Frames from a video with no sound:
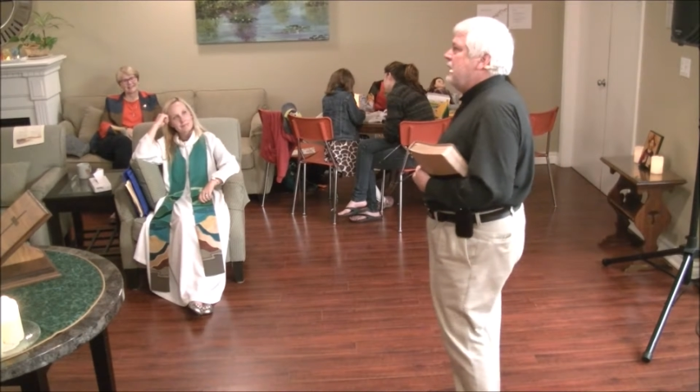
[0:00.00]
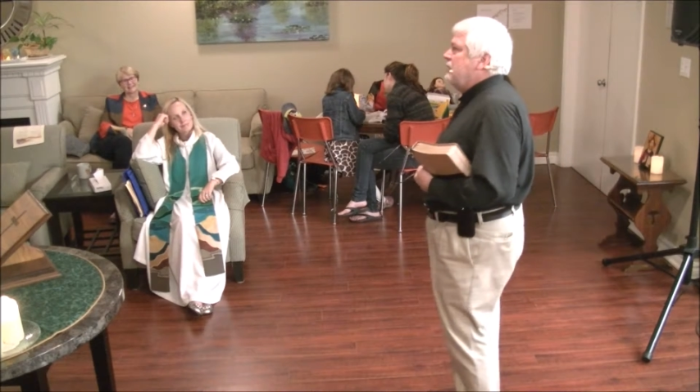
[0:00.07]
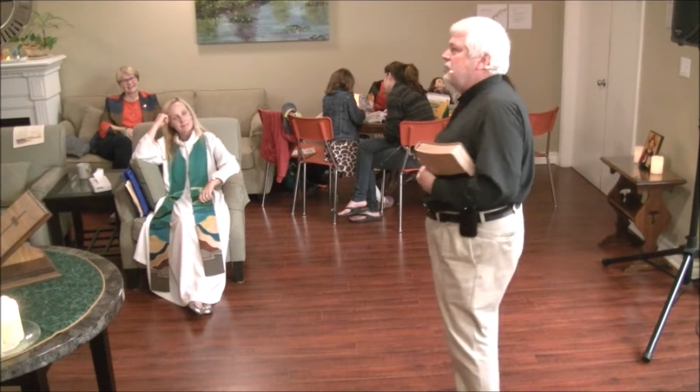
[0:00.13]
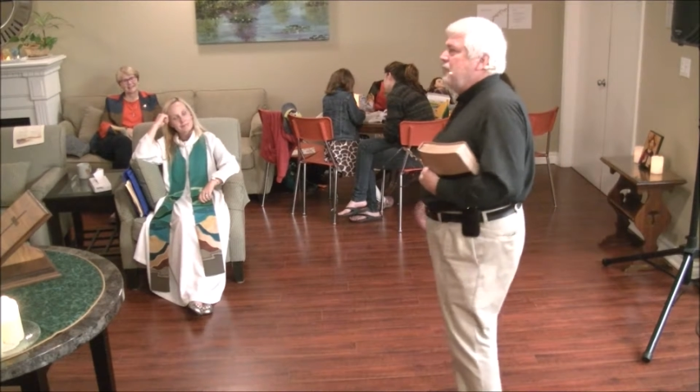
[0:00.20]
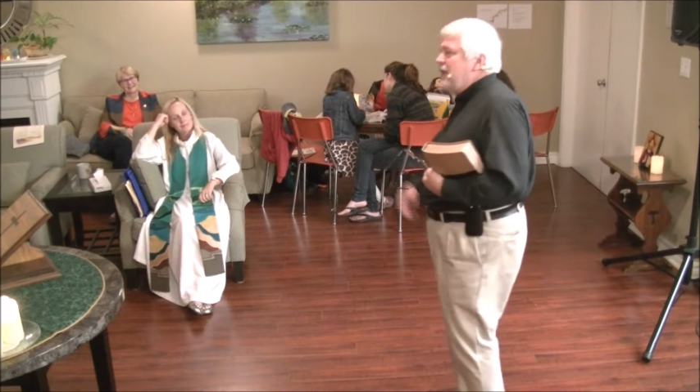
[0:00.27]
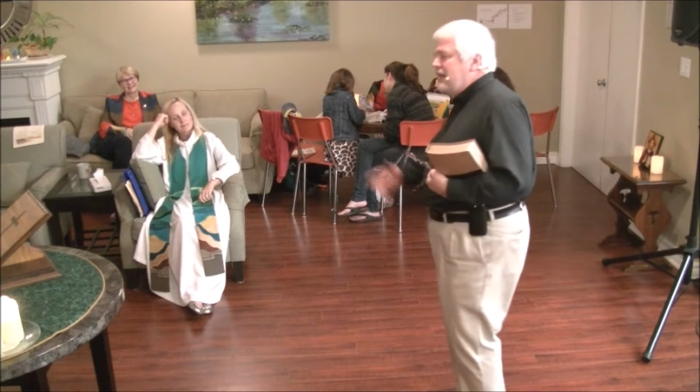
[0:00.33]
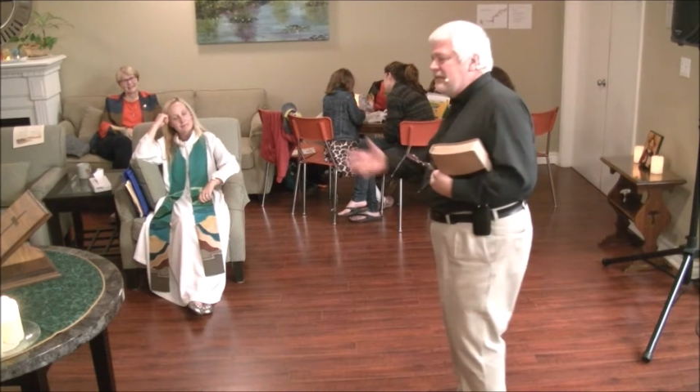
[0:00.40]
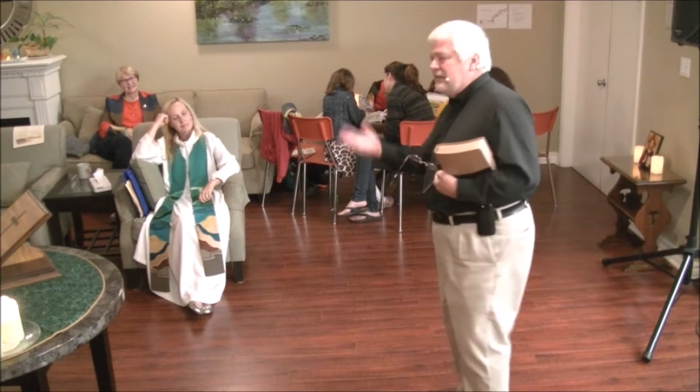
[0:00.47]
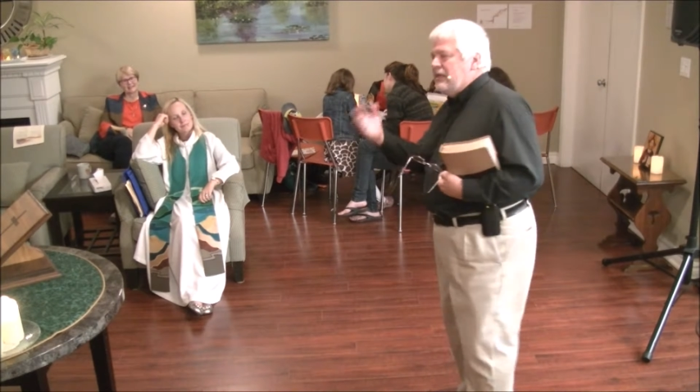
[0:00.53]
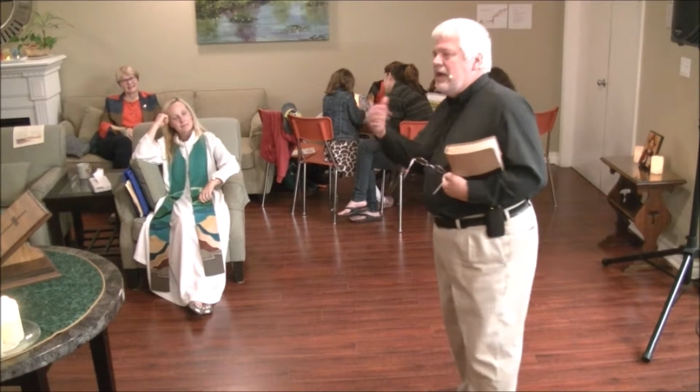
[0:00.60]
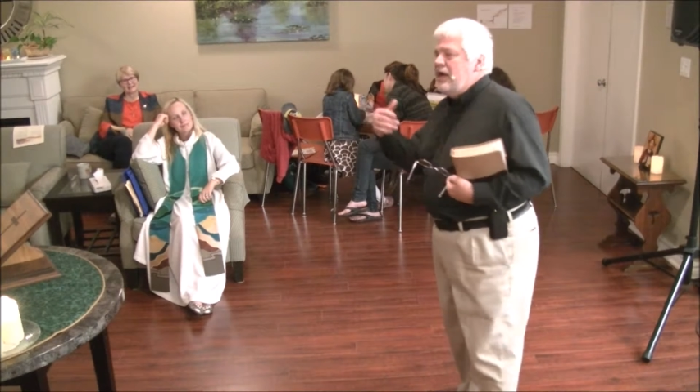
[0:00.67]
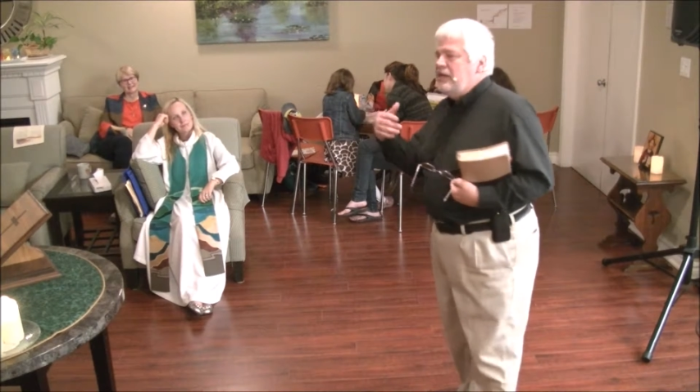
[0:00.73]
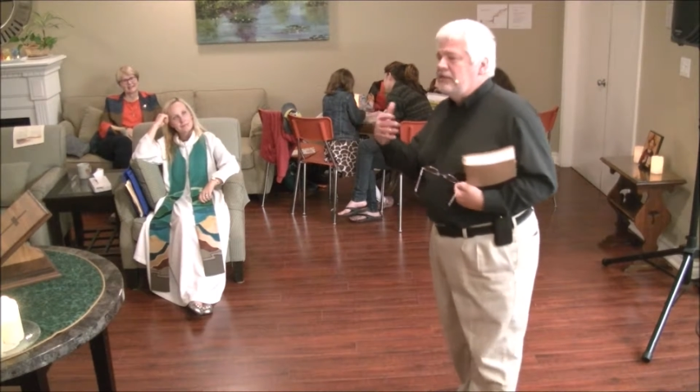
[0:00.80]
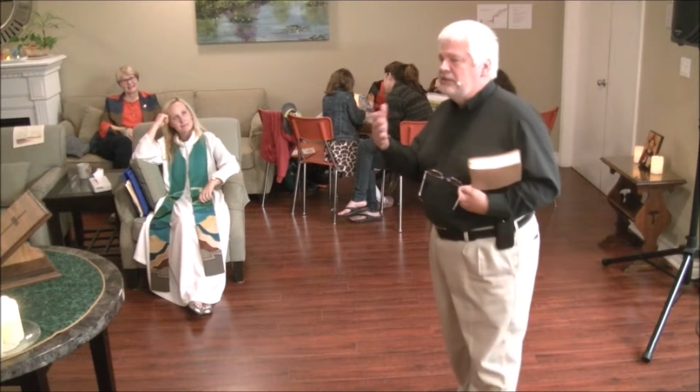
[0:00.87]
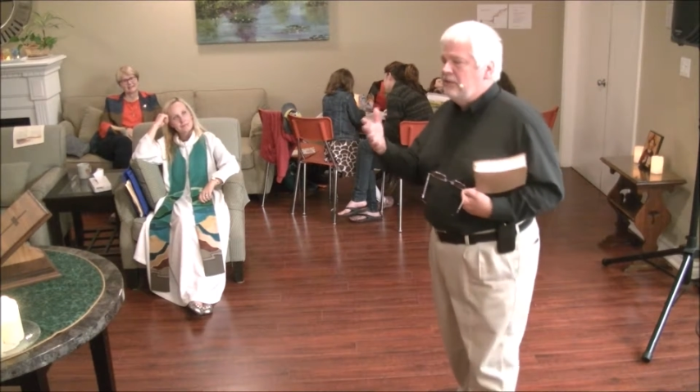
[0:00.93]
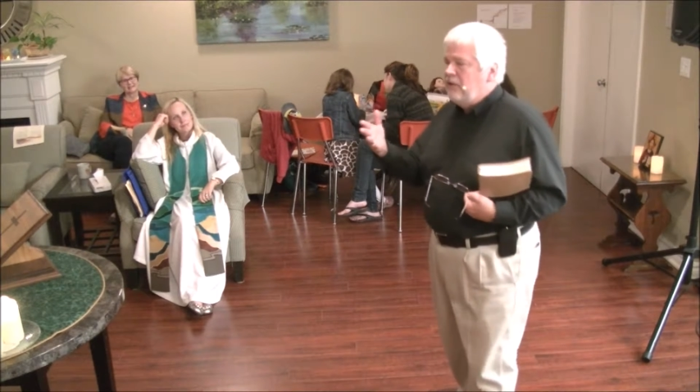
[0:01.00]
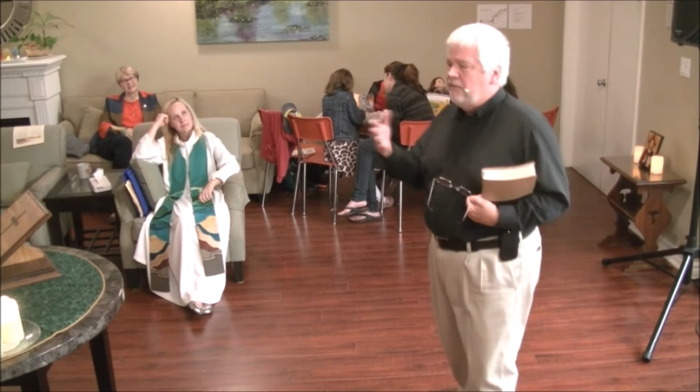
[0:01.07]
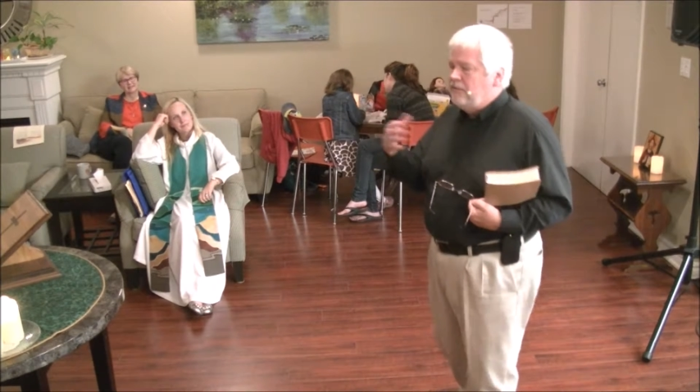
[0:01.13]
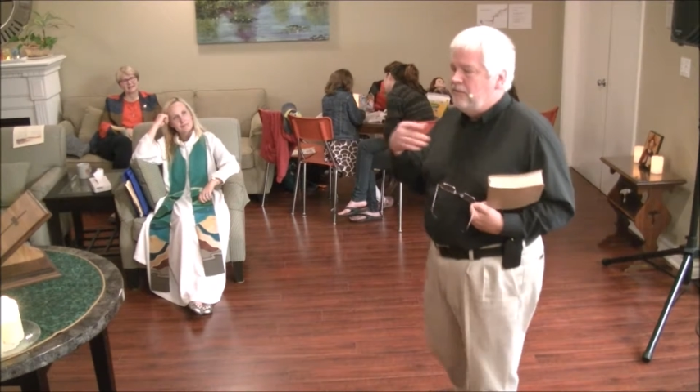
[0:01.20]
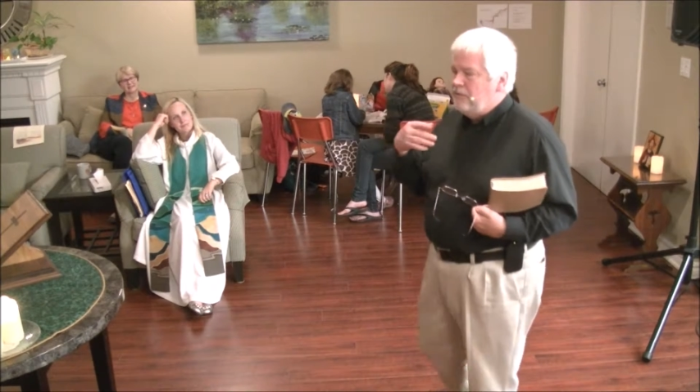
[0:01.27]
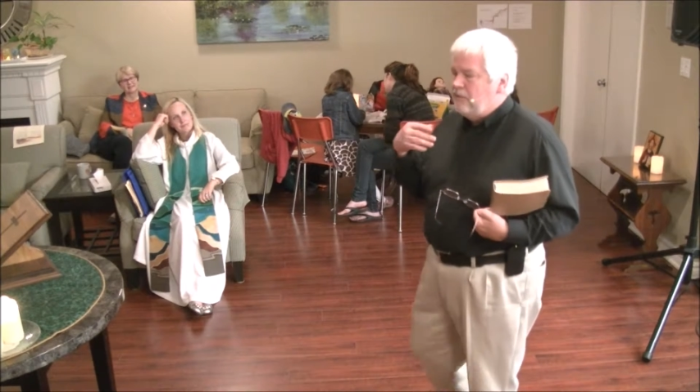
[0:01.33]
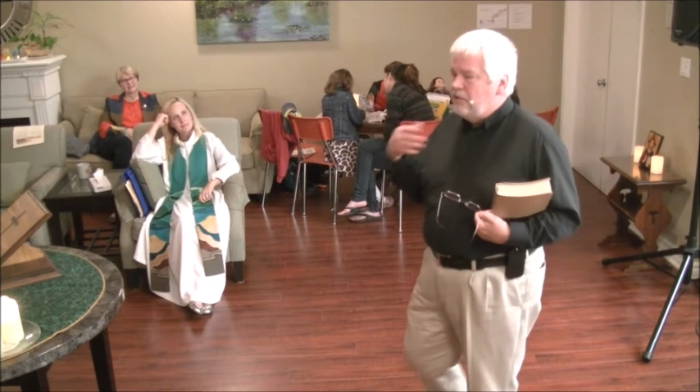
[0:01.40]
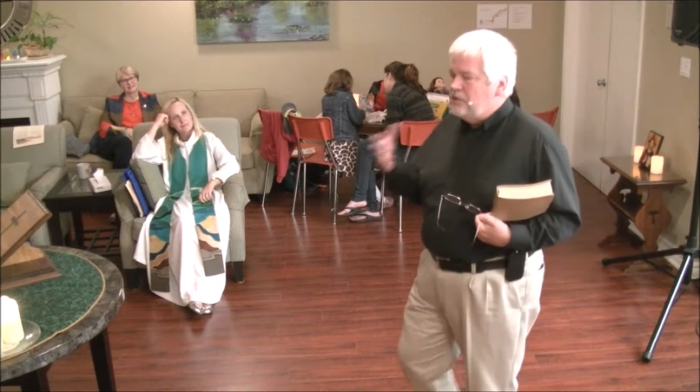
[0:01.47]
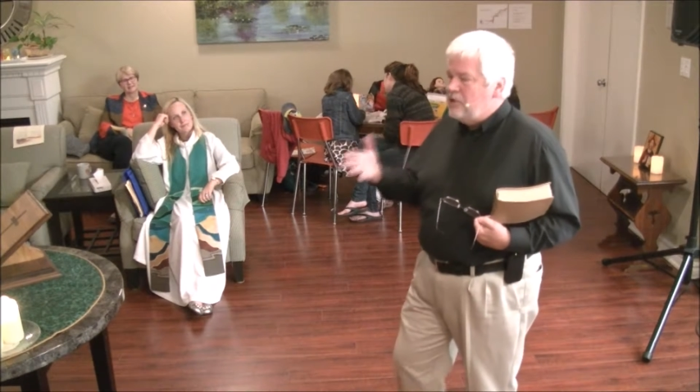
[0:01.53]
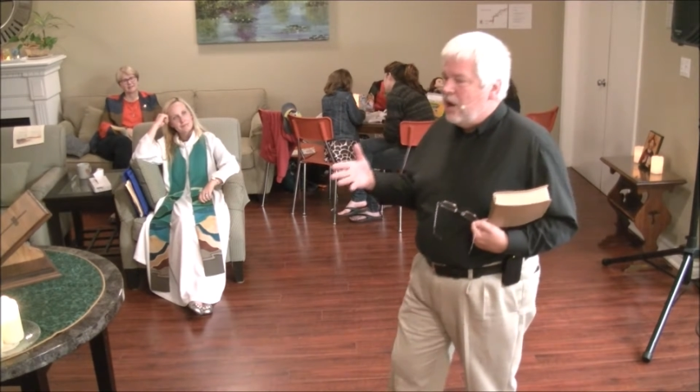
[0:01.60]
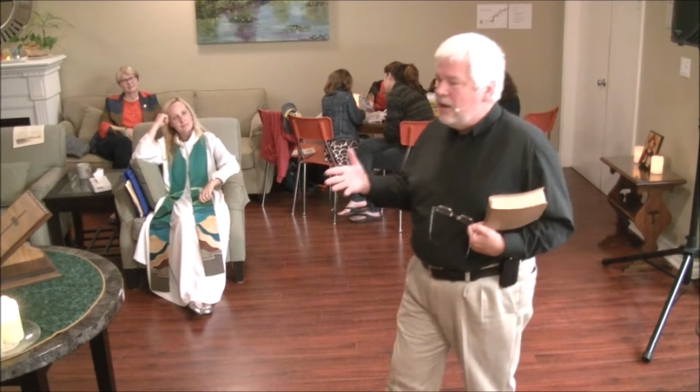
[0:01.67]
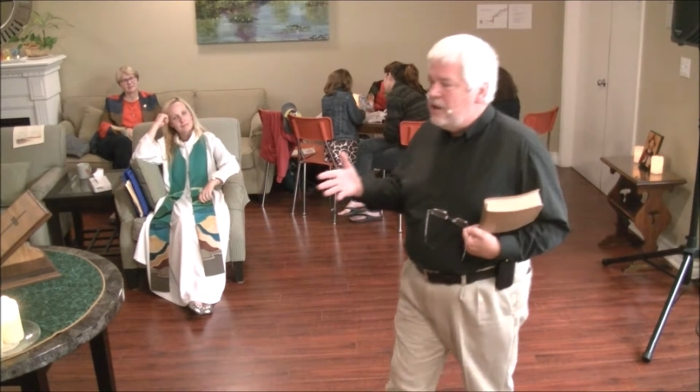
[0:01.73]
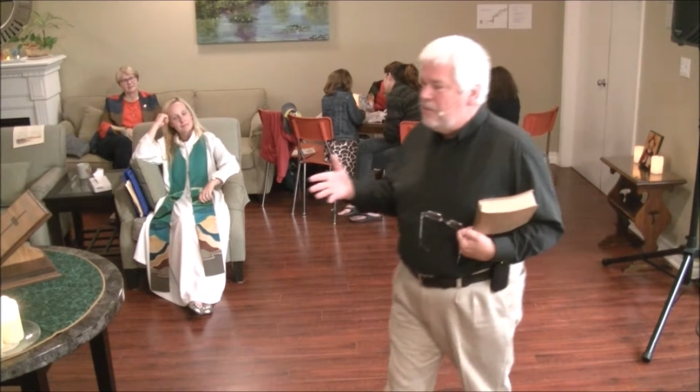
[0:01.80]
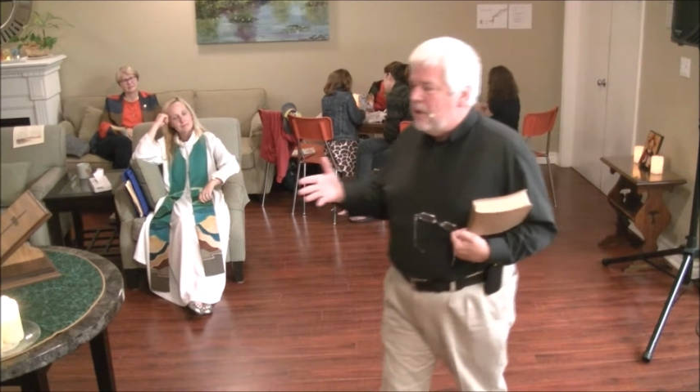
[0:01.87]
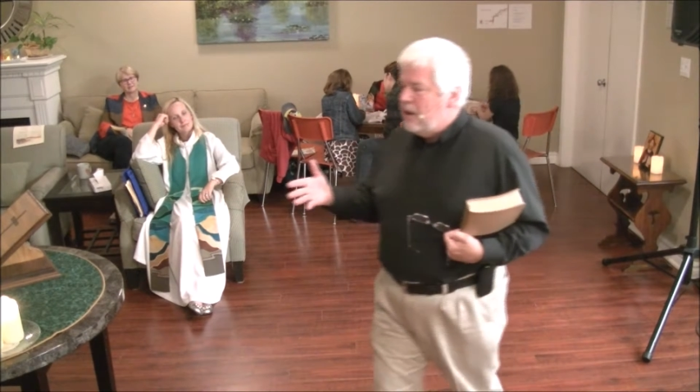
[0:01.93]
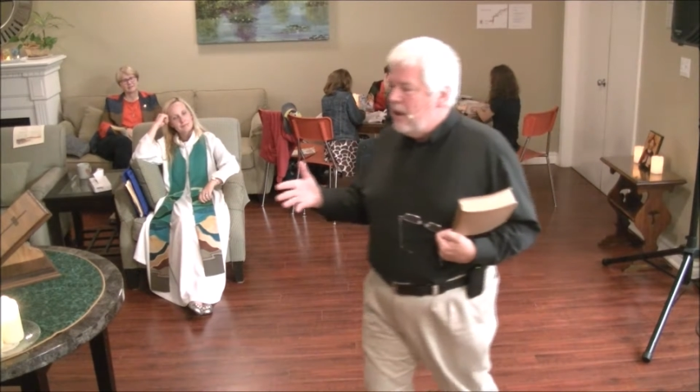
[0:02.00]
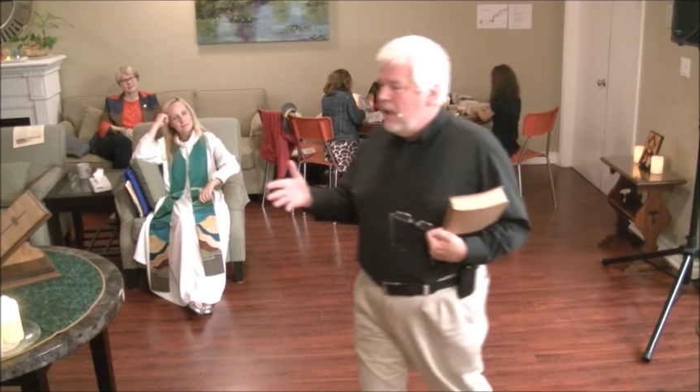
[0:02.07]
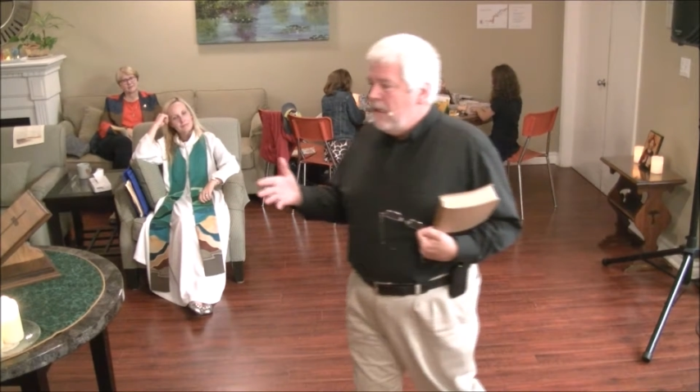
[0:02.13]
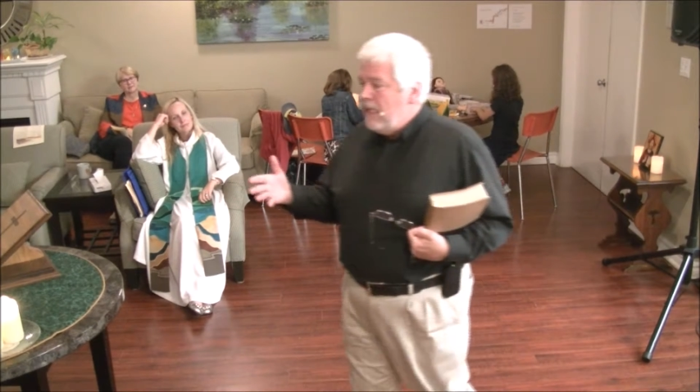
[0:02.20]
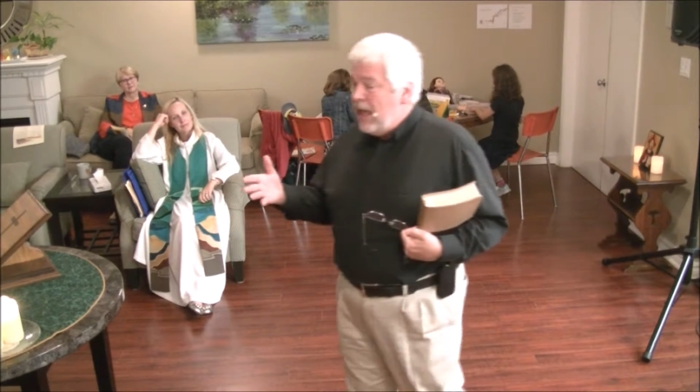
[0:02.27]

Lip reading: So that's the kind of stuff we're talking about.